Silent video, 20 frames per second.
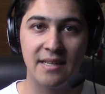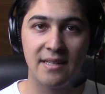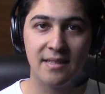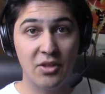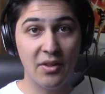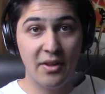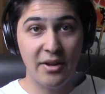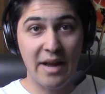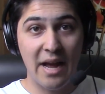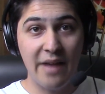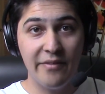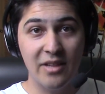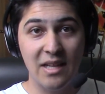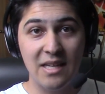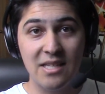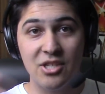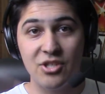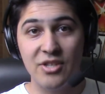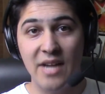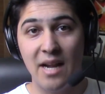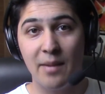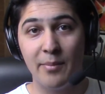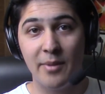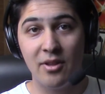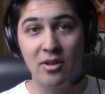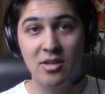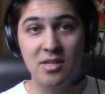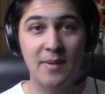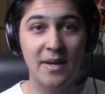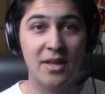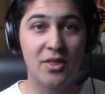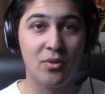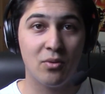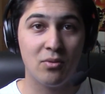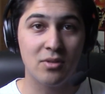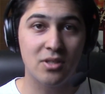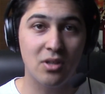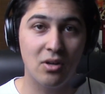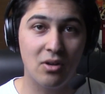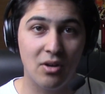So there you have it, ladies and gentlemen. Those are my
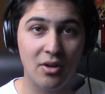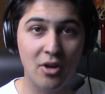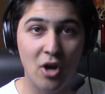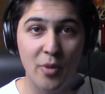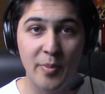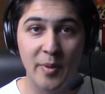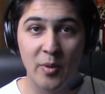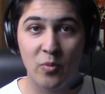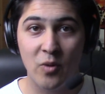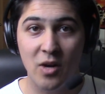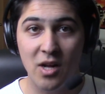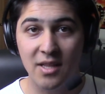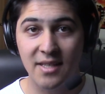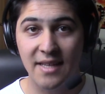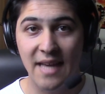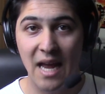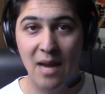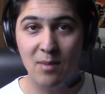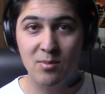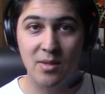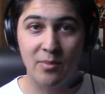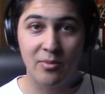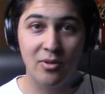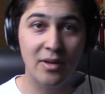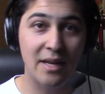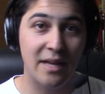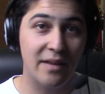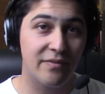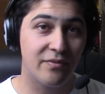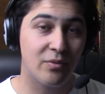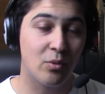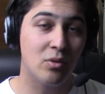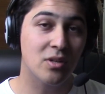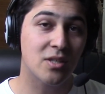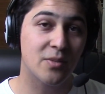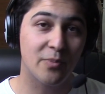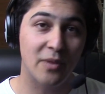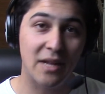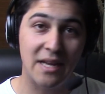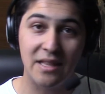thoughts on open world games. I'm looking
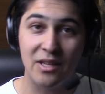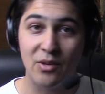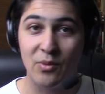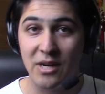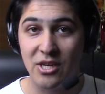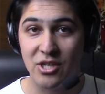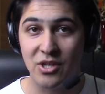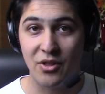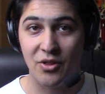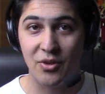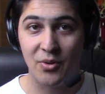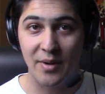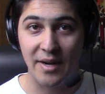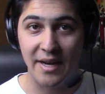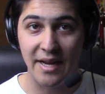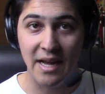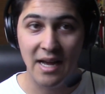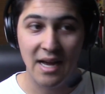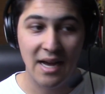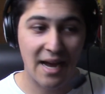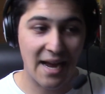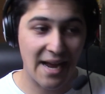forward to playing The Witcher 3.